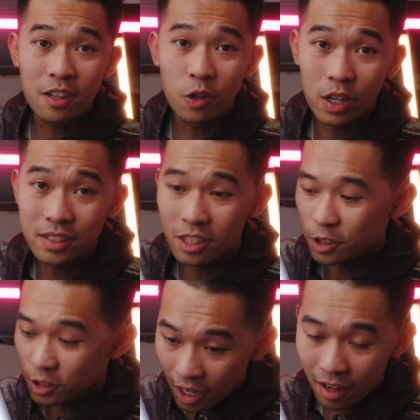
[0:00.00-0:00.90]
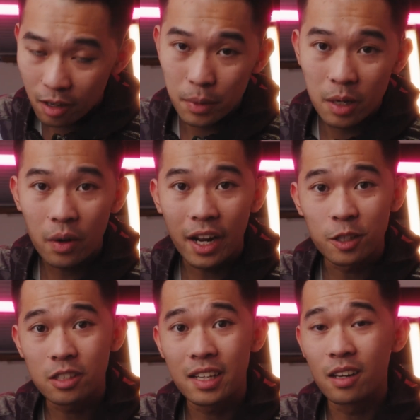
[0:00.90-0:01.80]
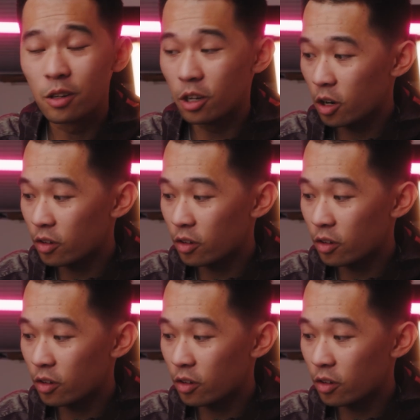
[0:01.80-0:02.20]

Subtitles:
annoys the out of me when I just can look